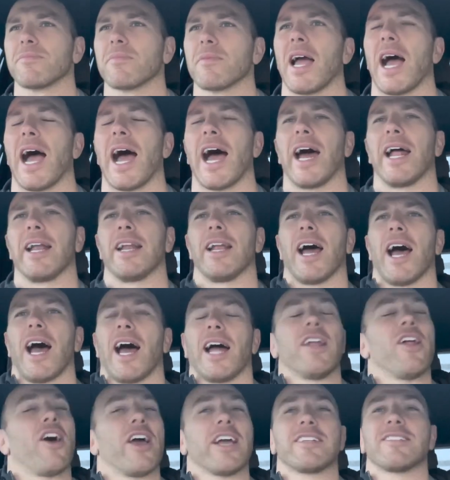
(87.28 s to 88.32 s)
And I
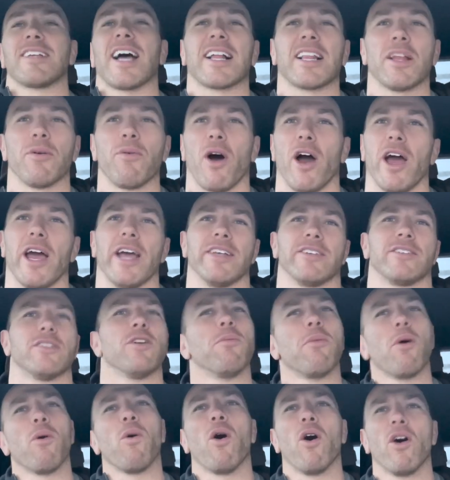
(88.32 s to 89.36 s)
know exactly what it is.
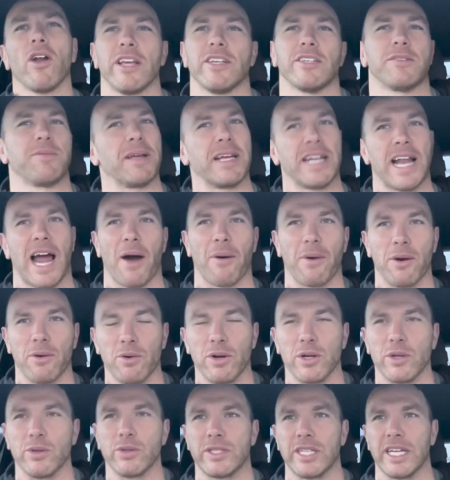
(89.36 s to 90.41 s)
Number one, it's being out of
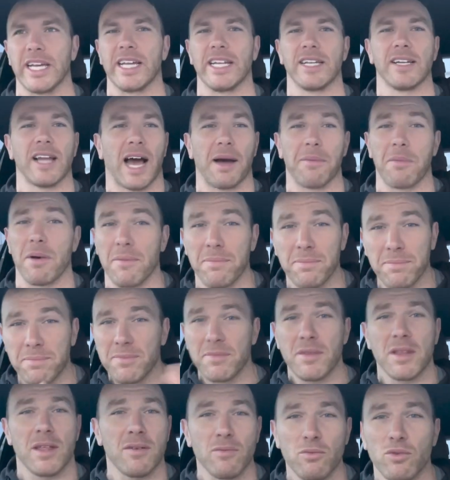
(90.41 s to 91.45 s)
routine. I'm a
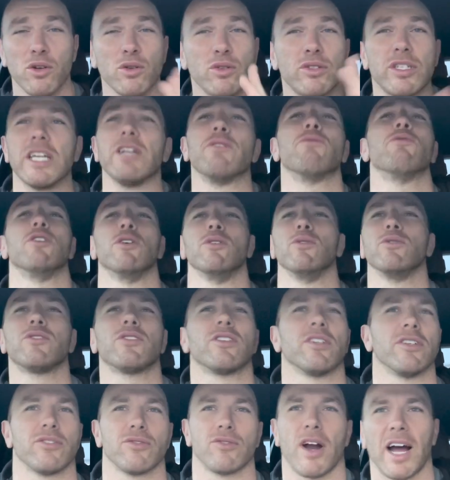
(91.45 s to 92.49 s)
routine rooters,
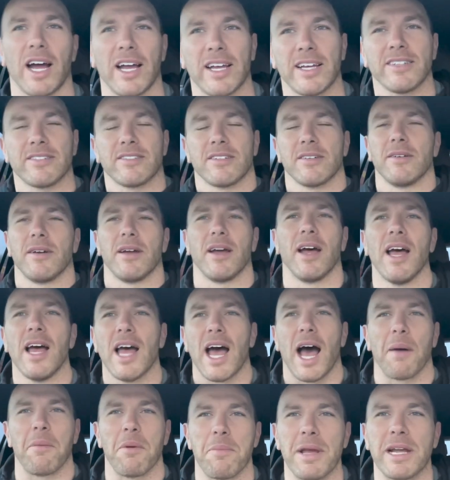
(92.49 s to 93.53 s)
right?
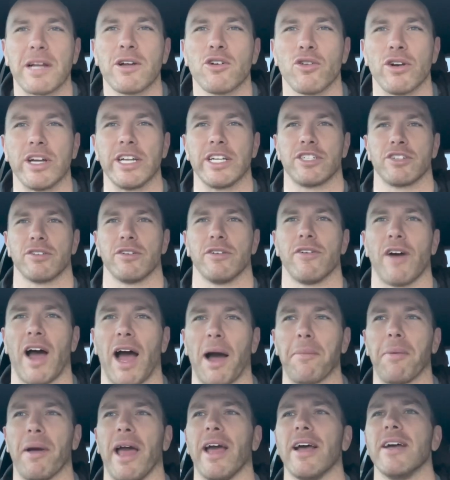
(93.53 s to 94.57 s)
I'm a big creature of
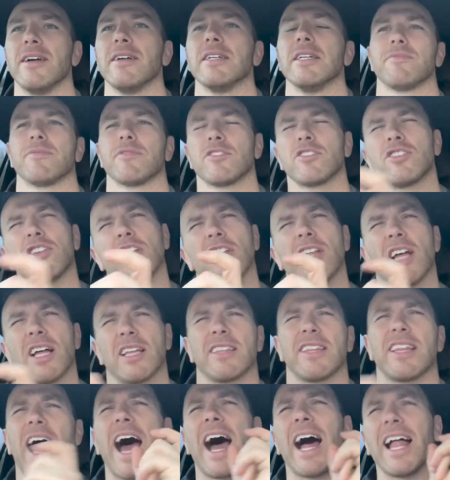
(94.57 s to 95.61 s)
habit. So
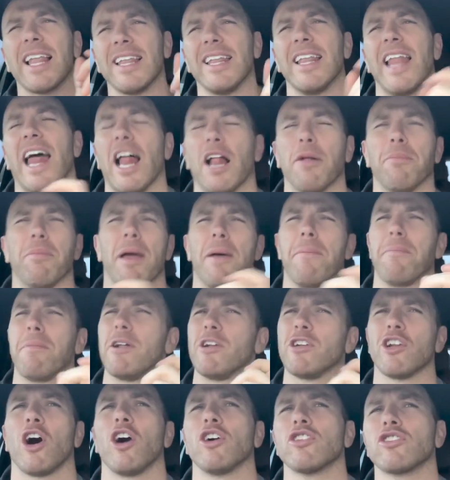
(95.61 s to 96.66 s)
that a little bit, but
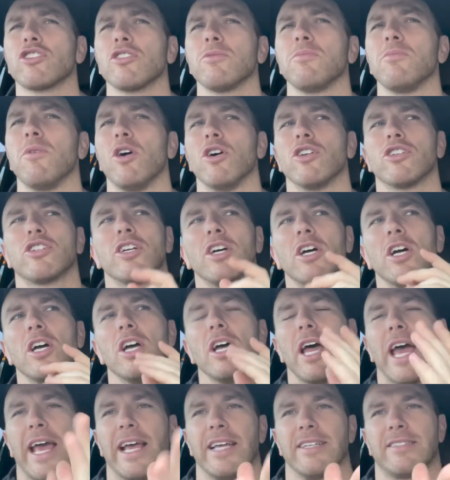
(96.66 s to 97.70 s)
not so much.
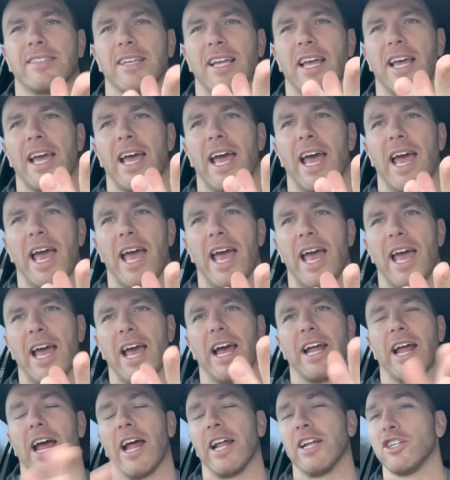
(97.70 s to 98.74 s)
It's,
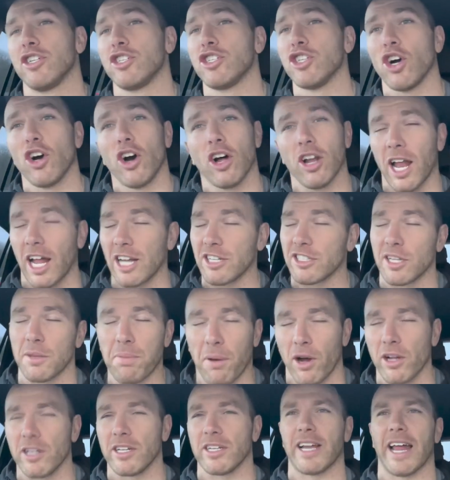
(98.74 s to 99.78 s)
and Joel actually
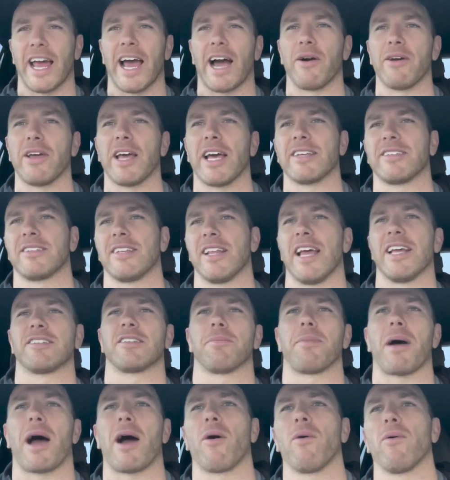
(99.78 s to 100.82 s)
pointed it out yesterday, it's
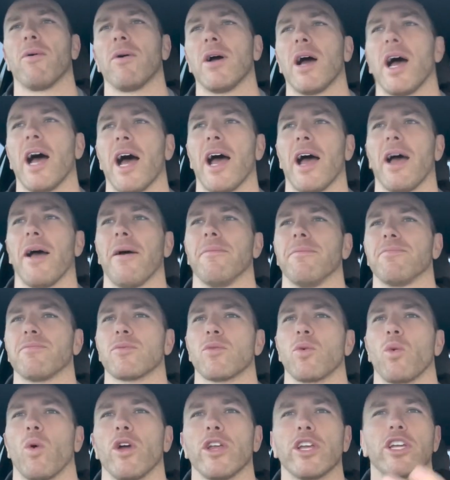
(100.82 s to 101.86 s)
about
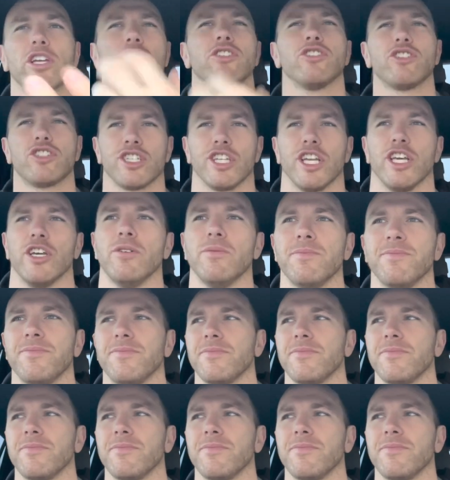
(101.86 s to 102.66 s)
what you consume.